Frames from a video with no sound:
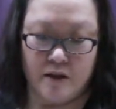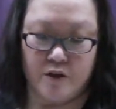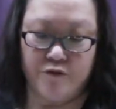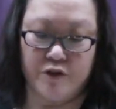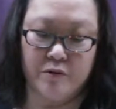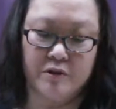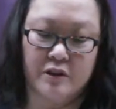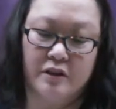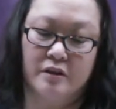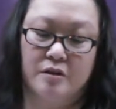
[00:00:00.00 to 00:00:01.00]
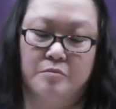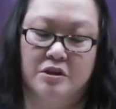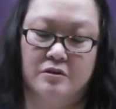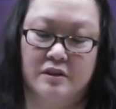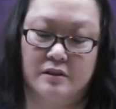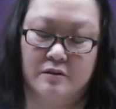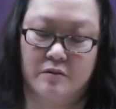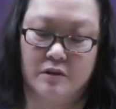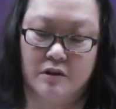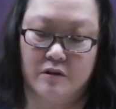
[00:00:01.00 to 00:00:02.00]
If you were a young
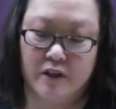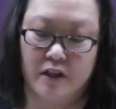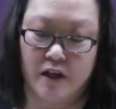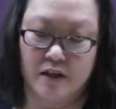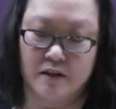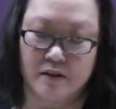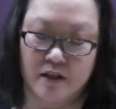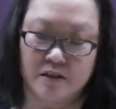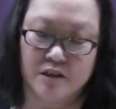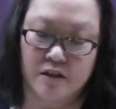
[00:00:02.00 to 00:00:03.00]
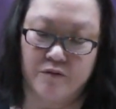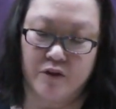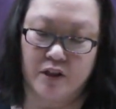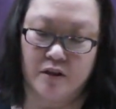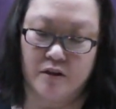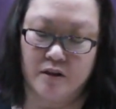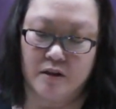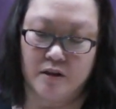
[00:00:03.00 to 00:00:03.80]
person who had gotten HIV